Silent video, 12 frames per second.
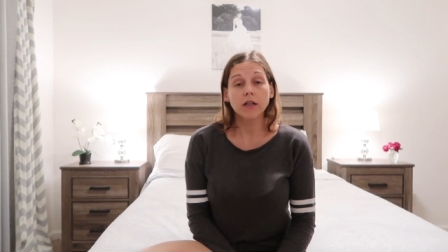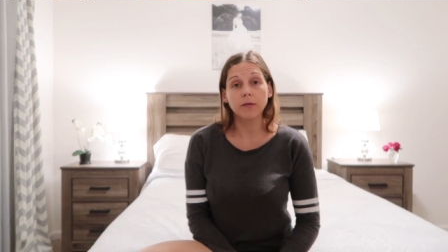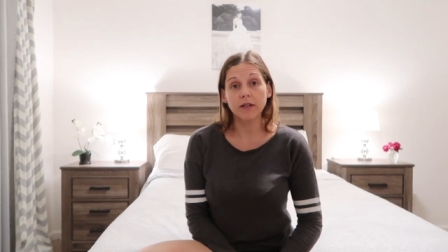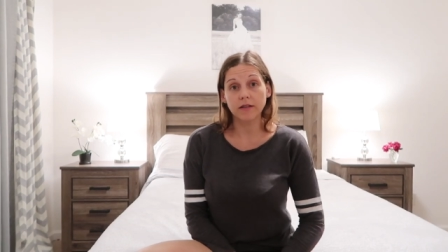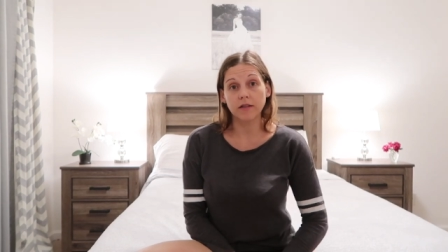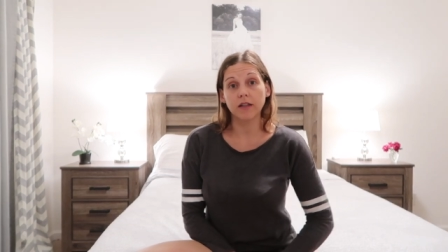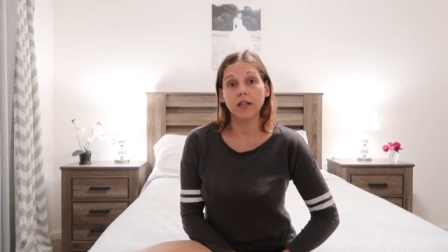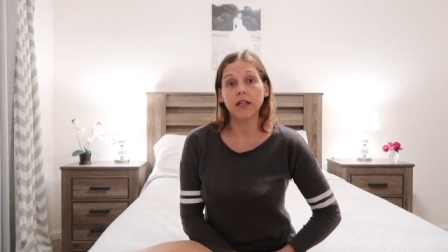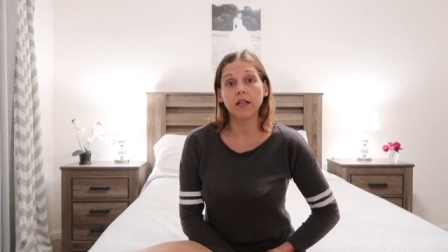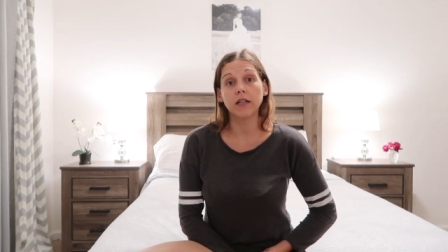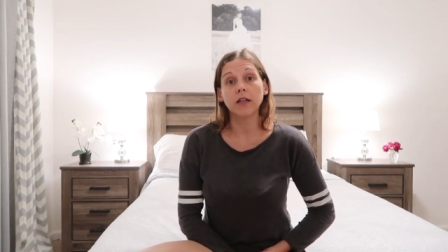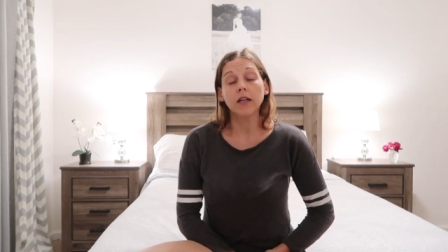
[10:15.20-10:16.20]
the best
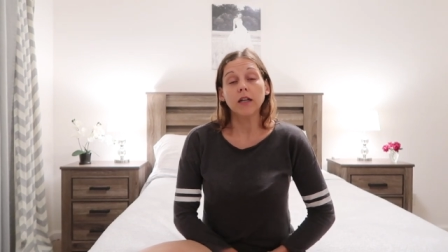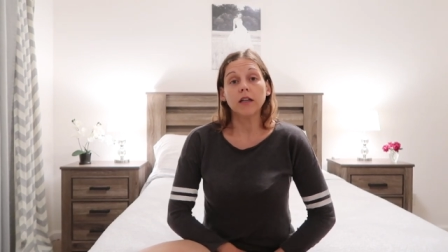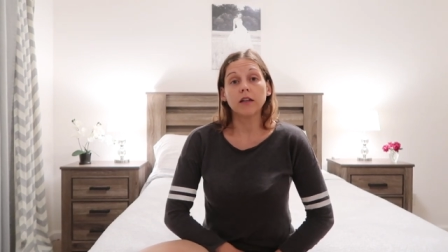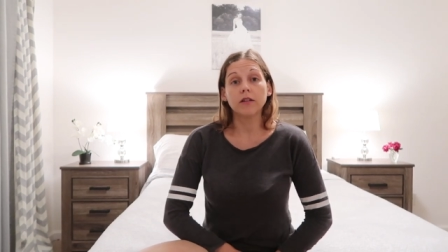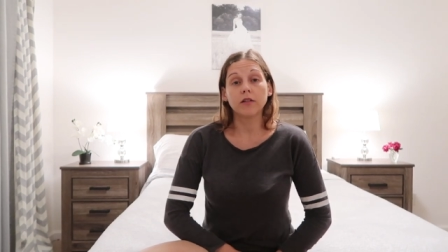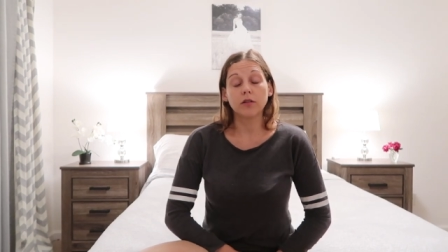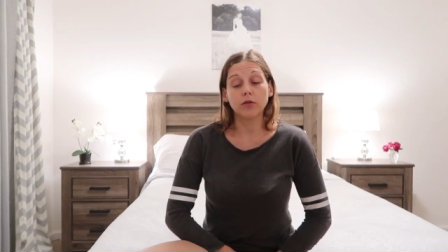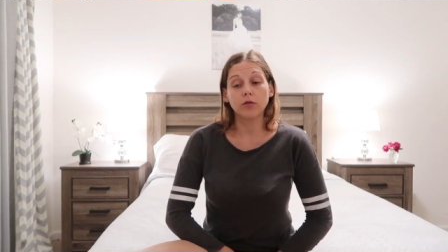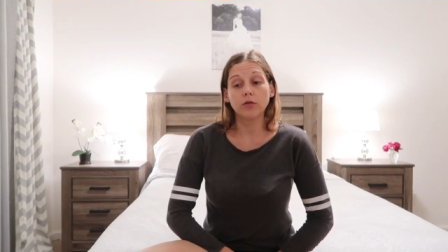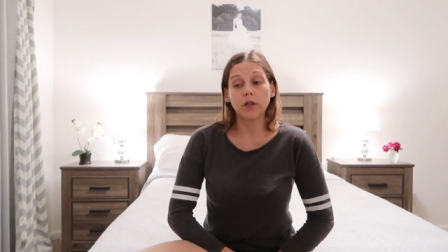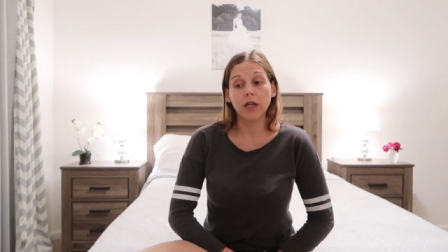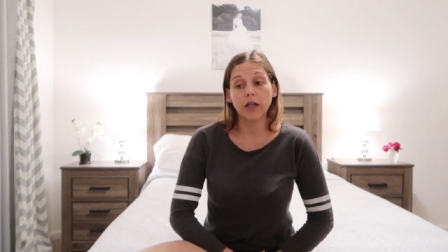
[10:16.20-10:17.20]
thing is
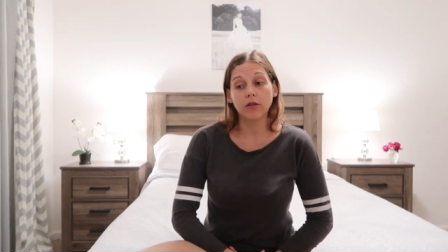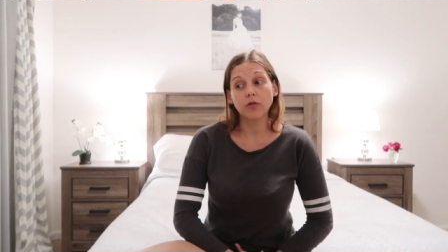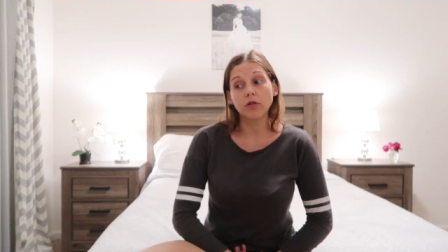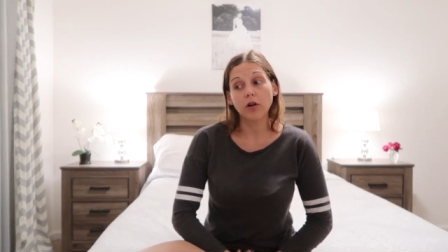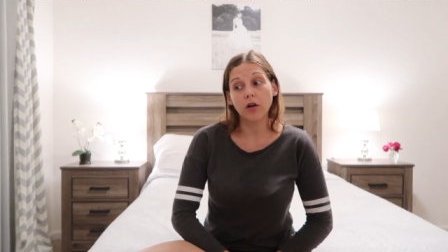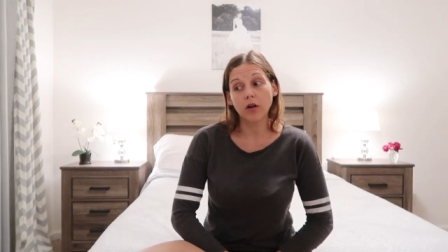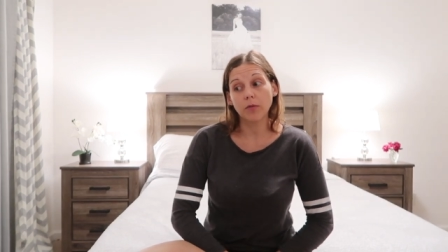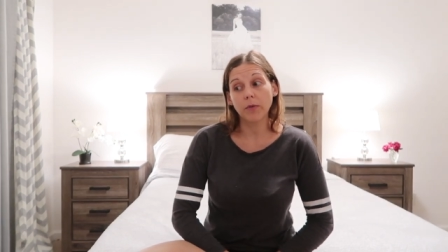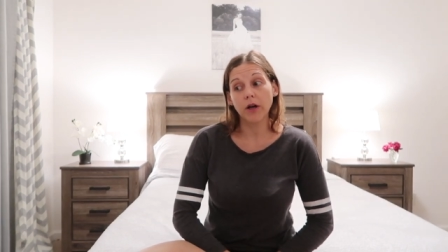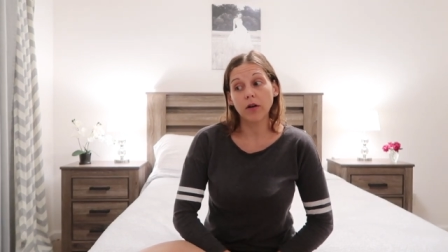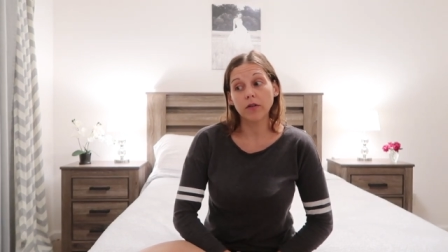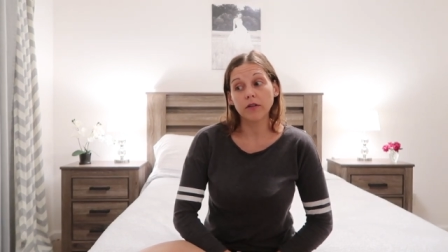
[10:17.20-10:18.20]
to like to talk
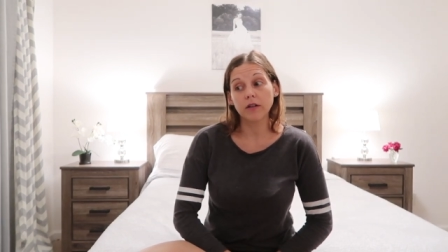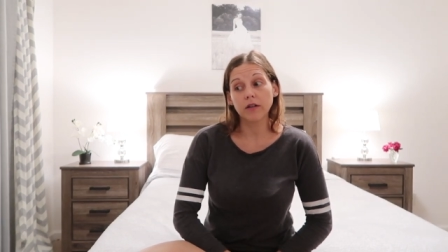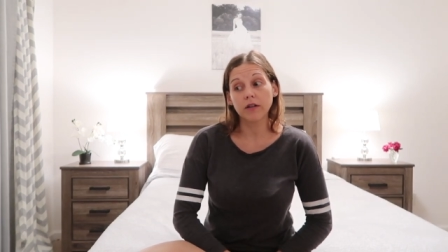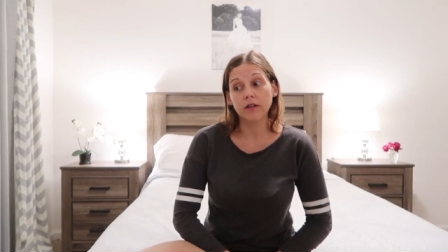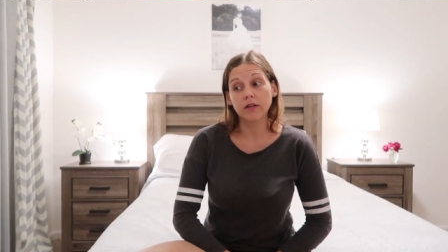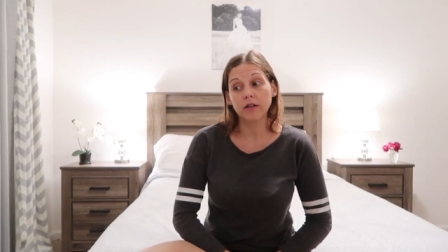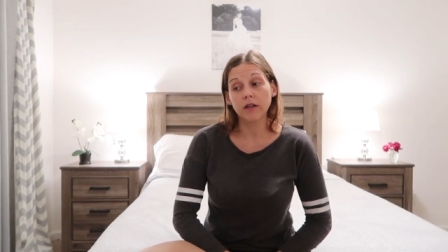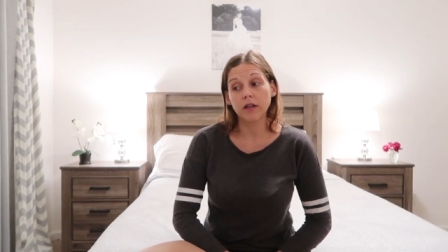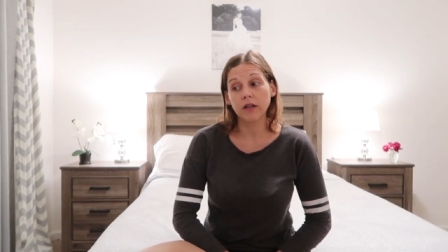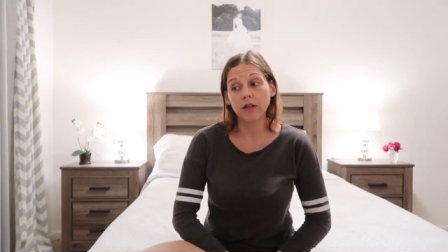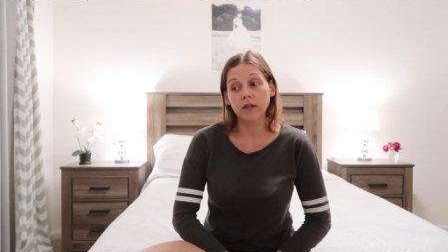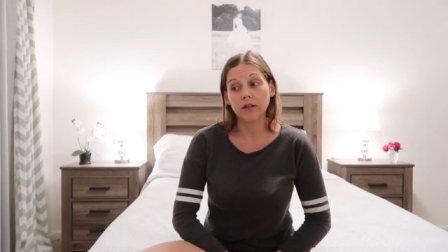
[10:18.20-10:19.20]
about this
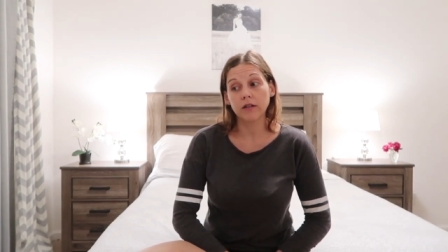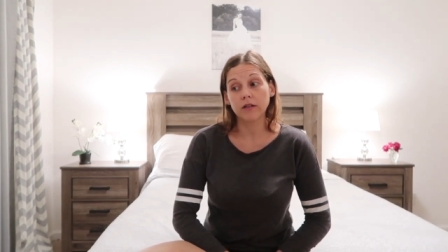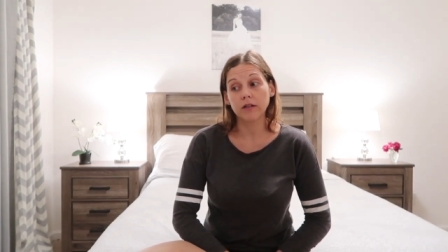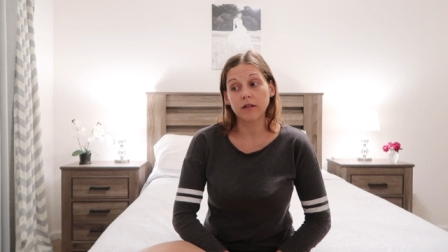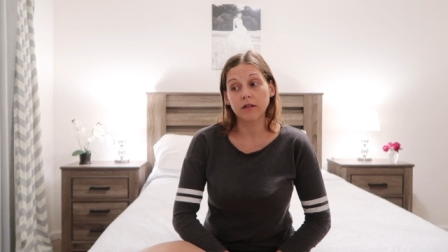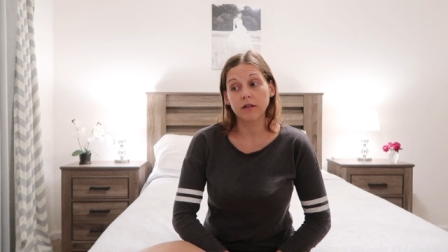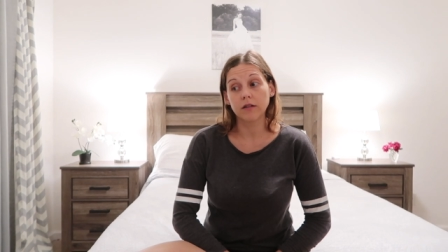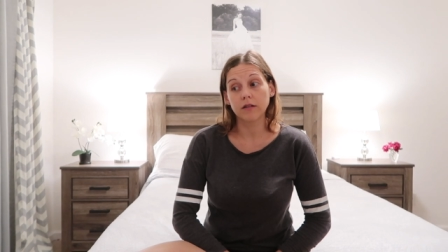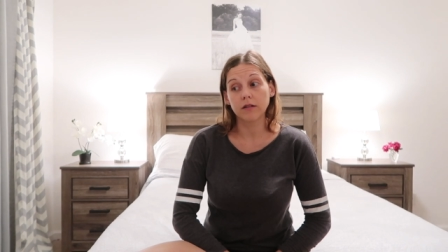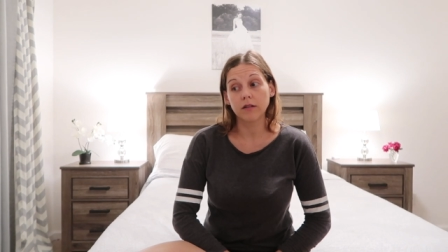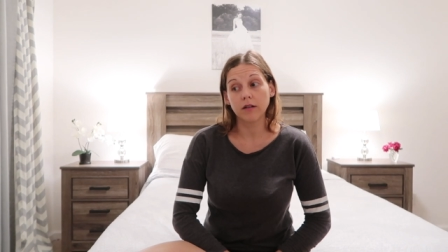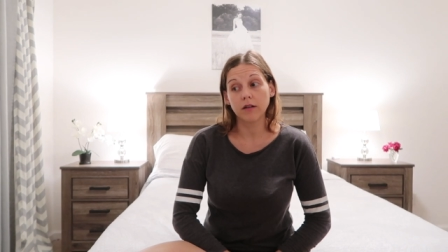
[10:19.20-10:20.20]
and uh,
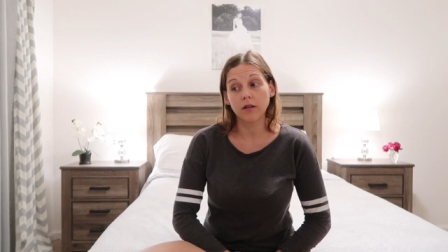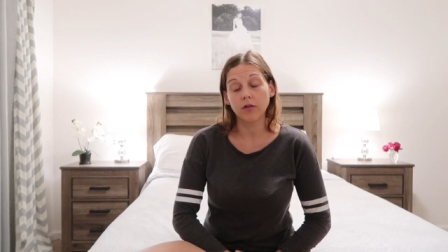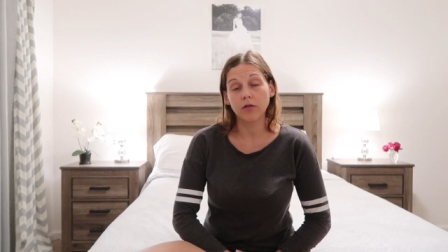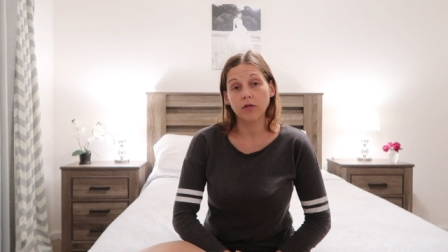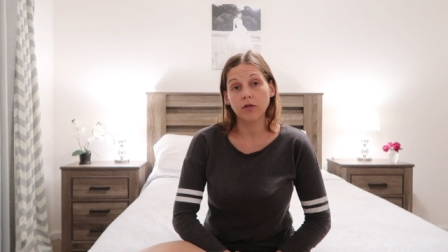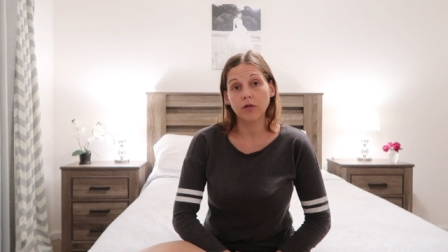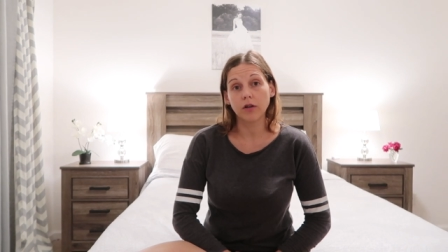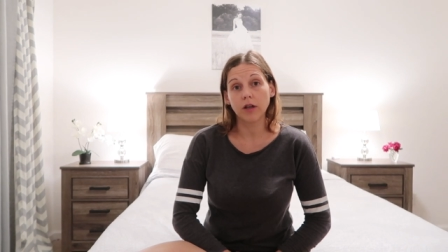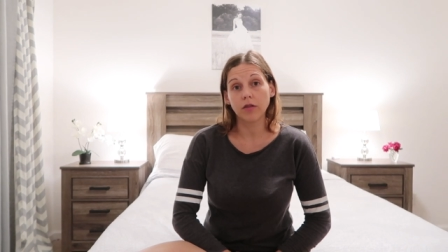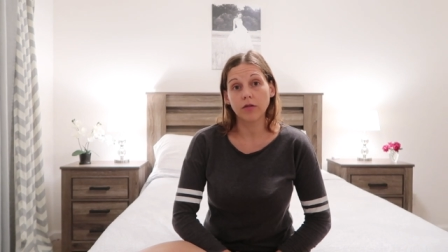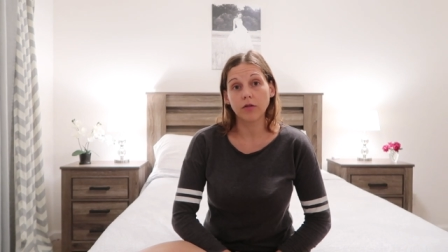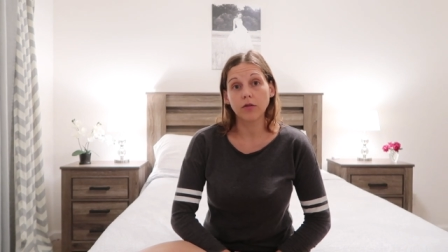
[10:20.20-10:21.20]
you know to
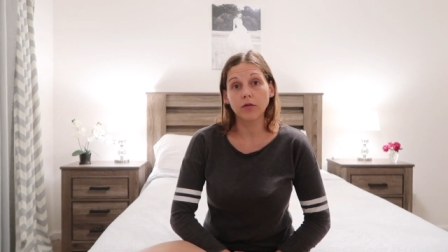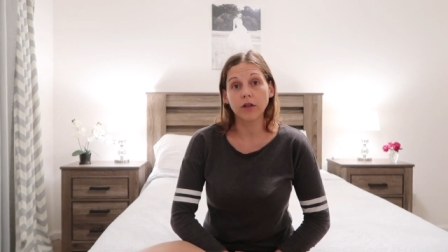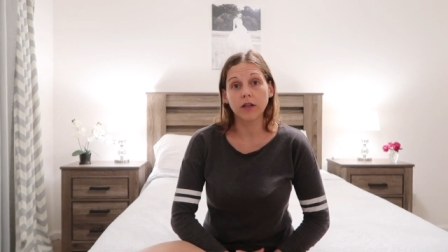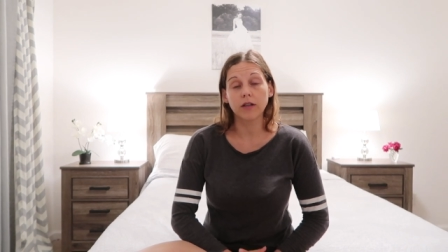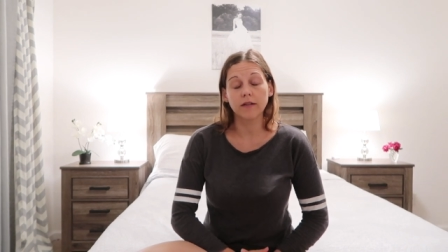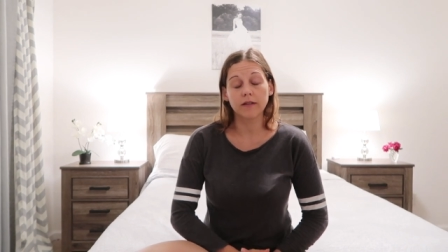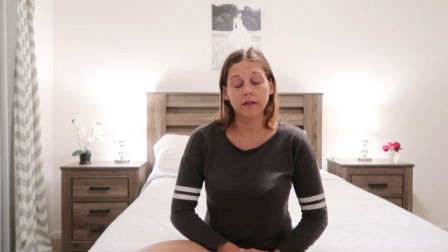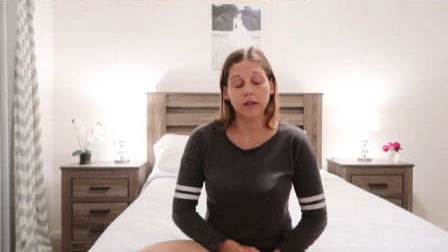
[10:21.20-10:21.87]
get through this.